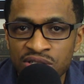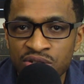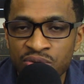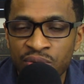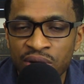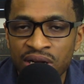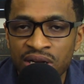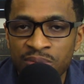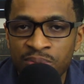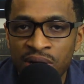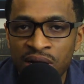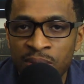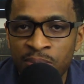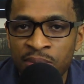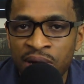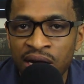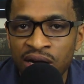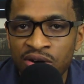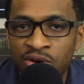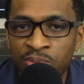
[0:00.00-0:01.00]
directed by
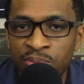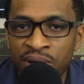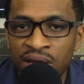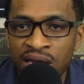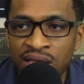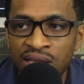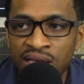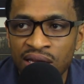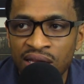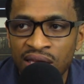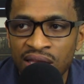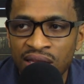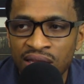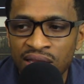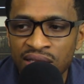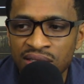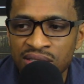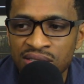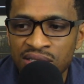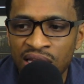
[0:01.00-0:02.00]
Michael Bay. That I
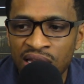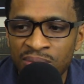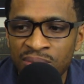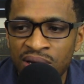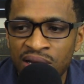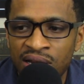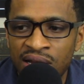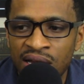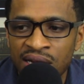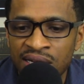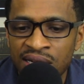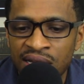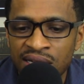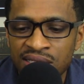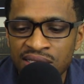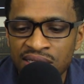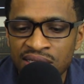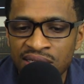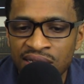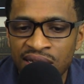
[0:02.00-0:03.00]
think this came out like
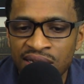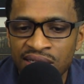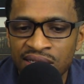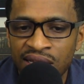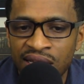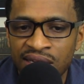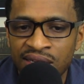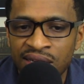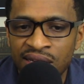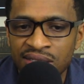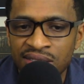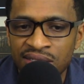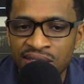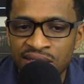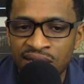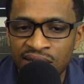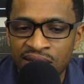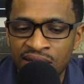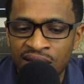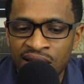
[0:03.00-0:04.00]
1998,
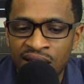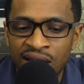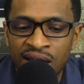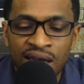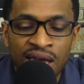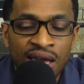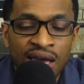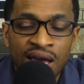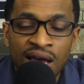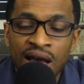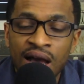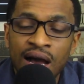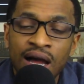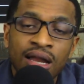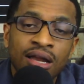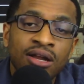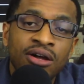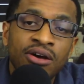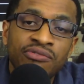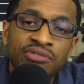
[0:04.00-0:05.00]
1999. I
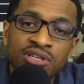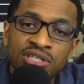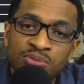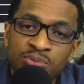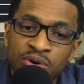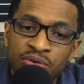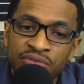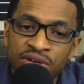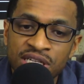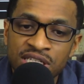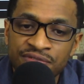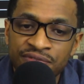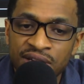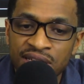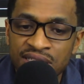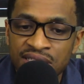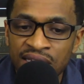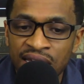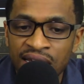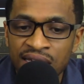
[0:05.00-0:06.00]
love this movie. It's
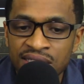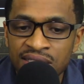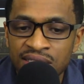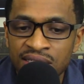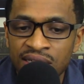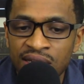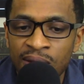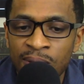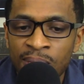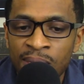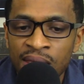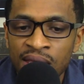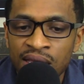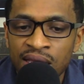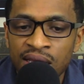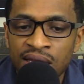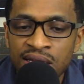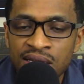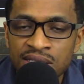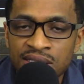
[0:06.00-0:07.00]
fantastic.
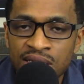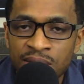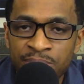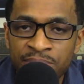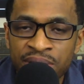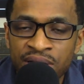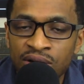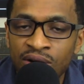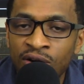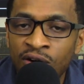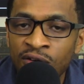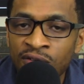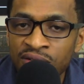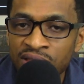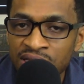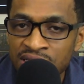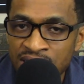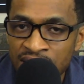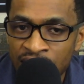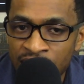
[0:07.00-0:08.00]
It is a bit over
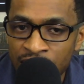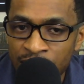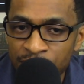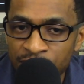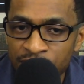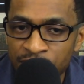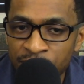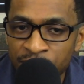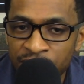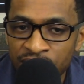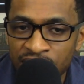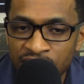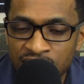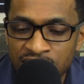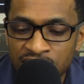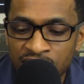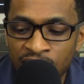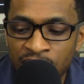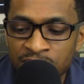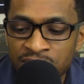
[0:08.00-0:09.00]
the top, but at the
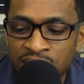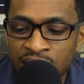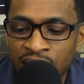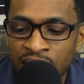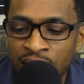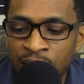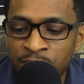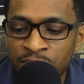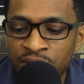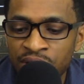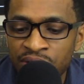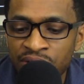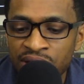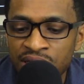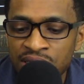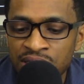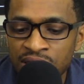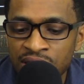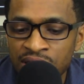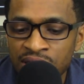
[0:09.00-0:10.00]
same time, there
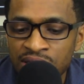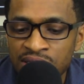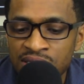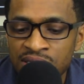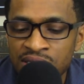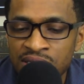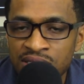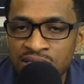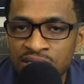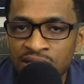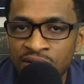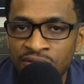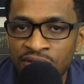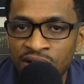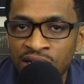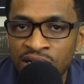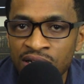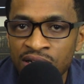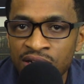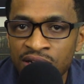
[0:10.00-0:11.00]
is a good sense of
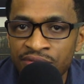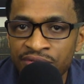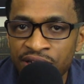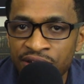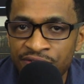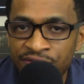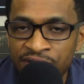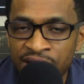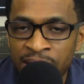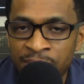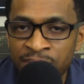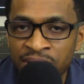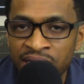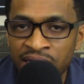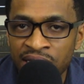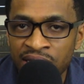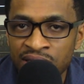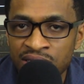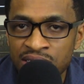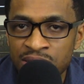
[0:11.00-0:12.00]
love and
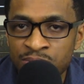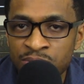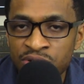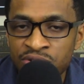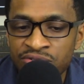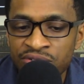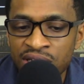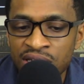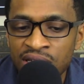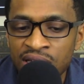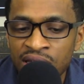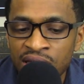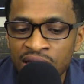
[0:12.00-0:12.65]
family in this movie